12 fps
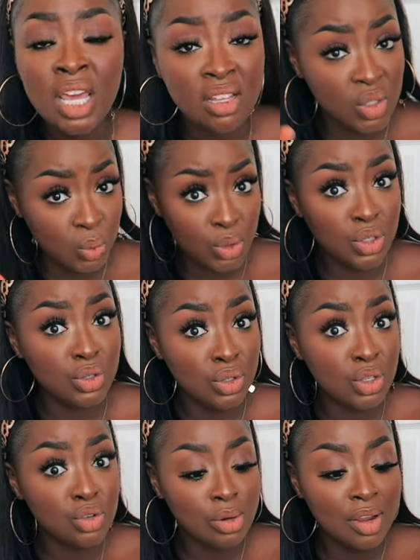This is when you know
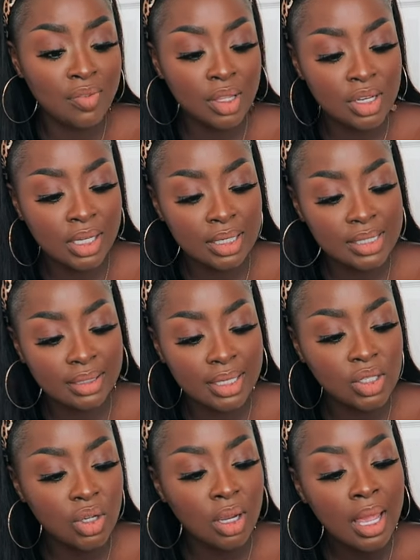you're trifling. You gotta sing that
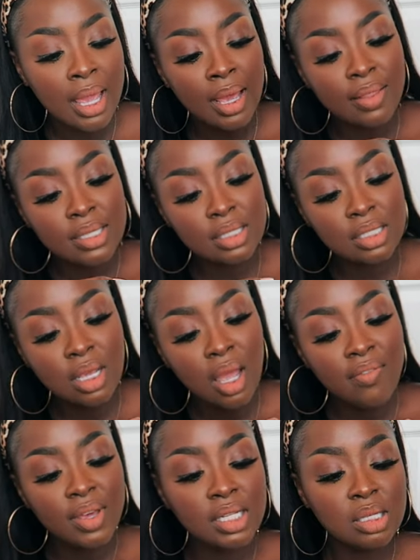song. This is
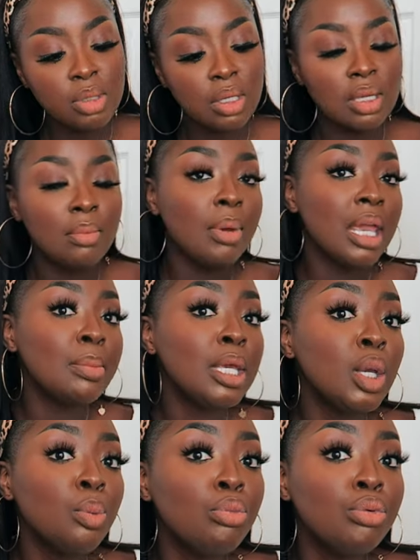Fenty Beauty, Baby
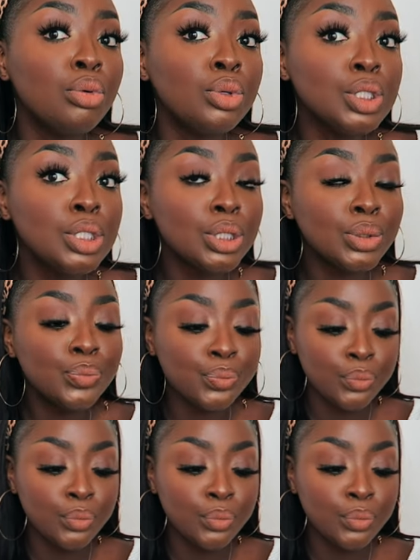Brute.